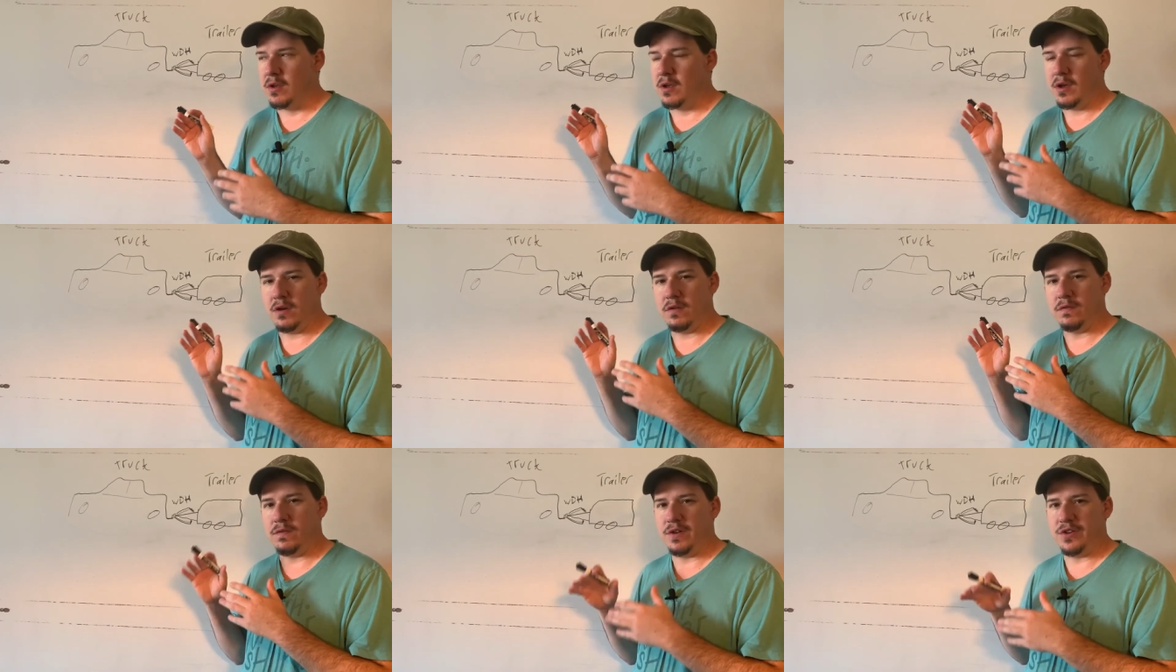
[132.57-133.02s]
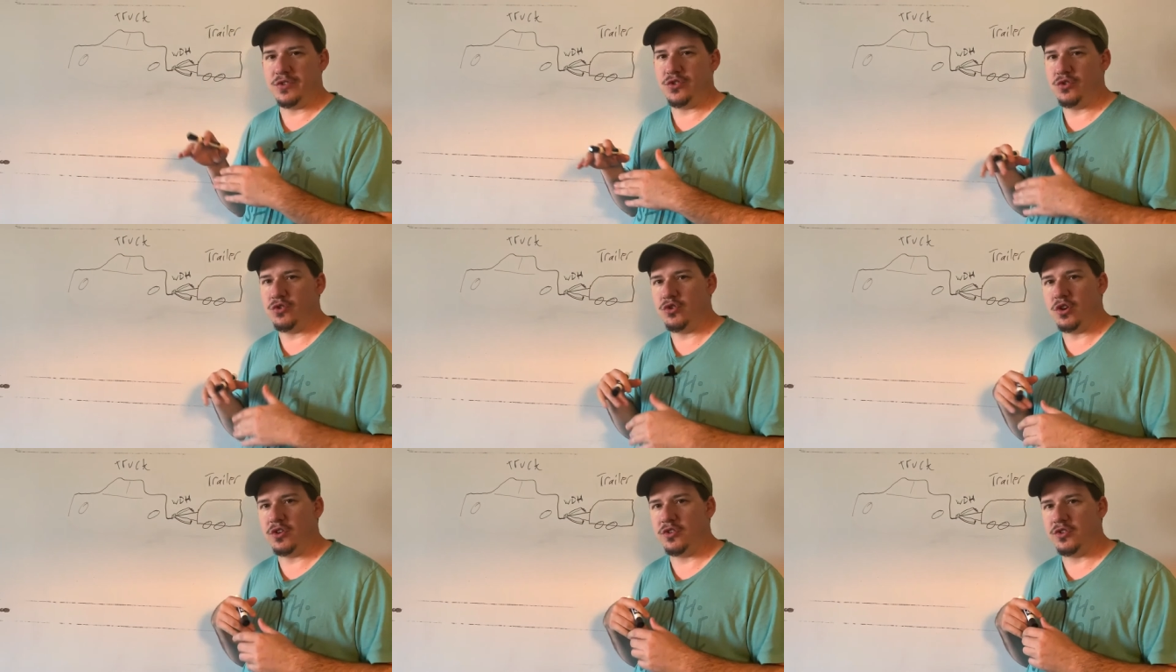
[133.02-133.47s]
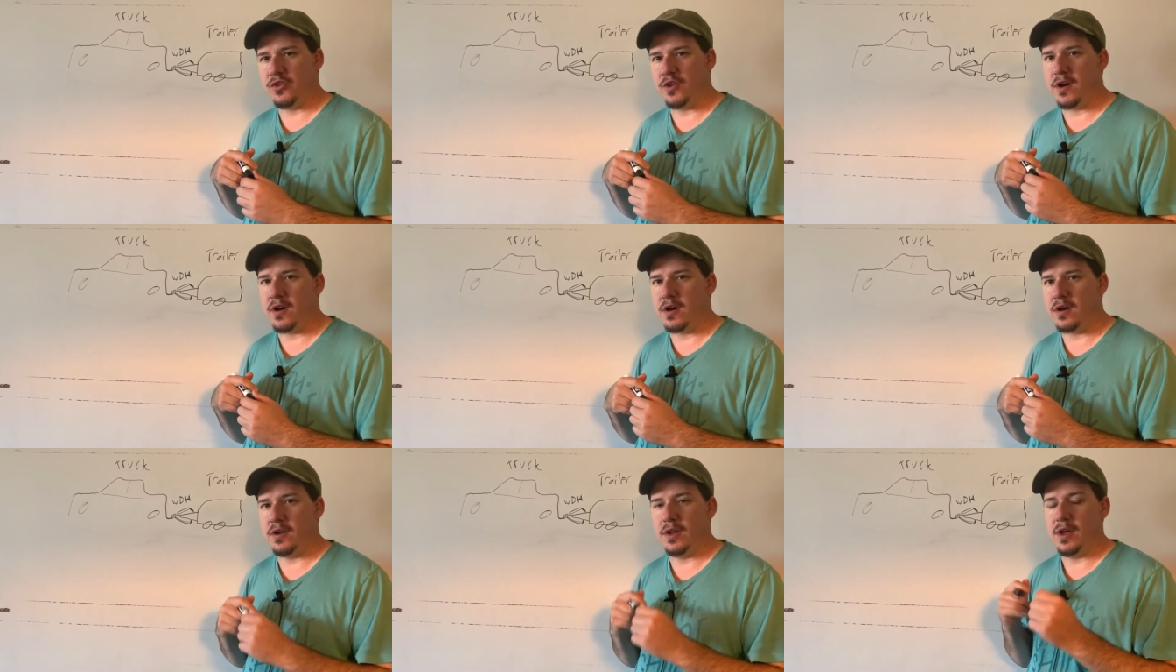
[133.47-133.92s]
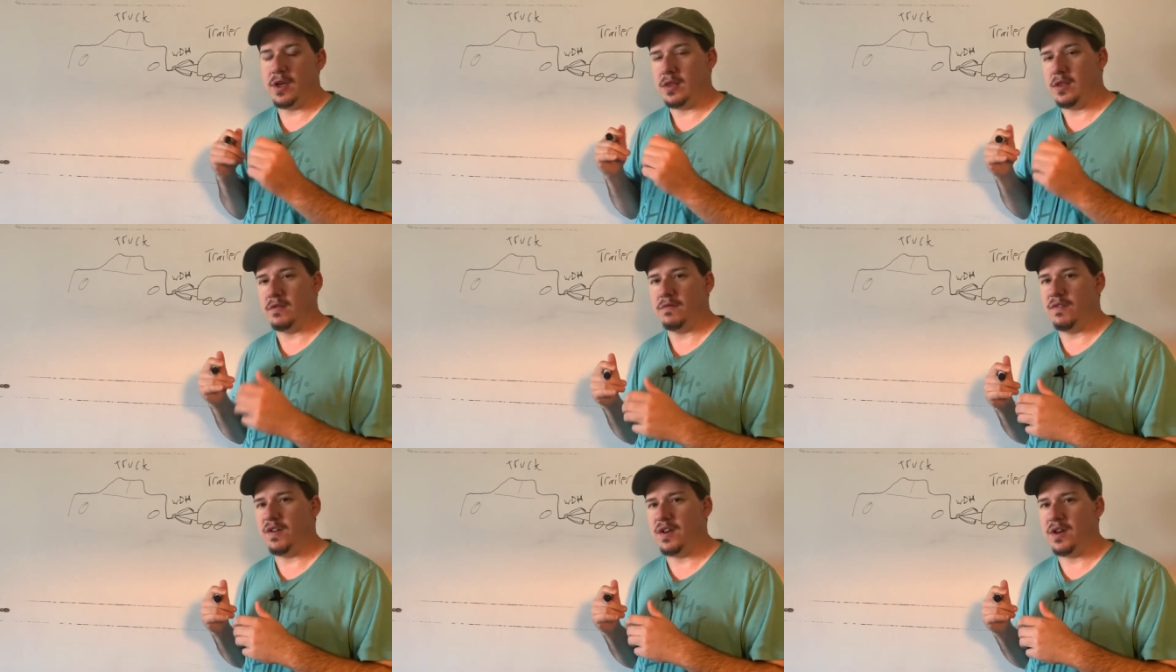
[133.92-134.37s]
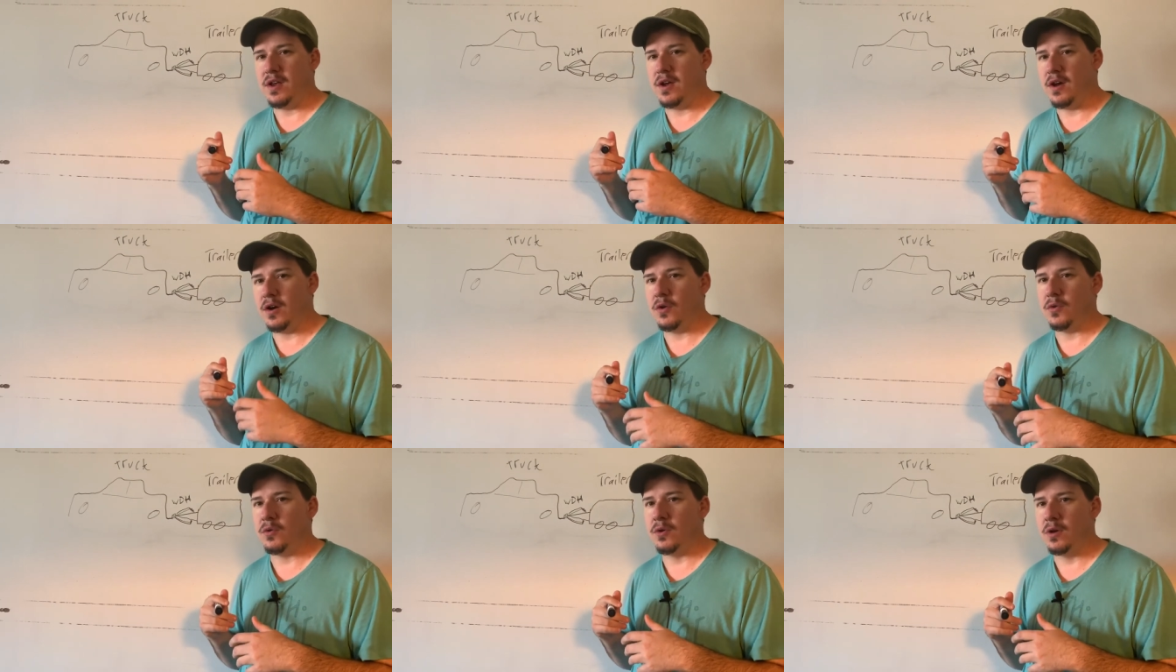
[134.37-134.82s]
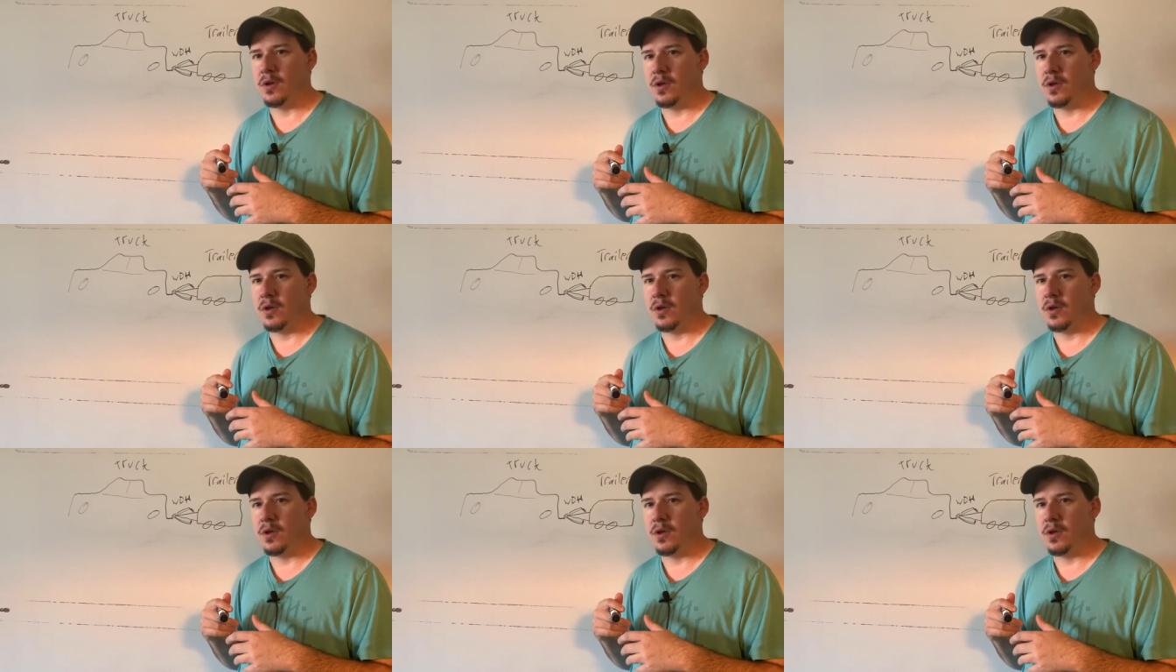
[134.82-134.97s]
of what you just saw in the video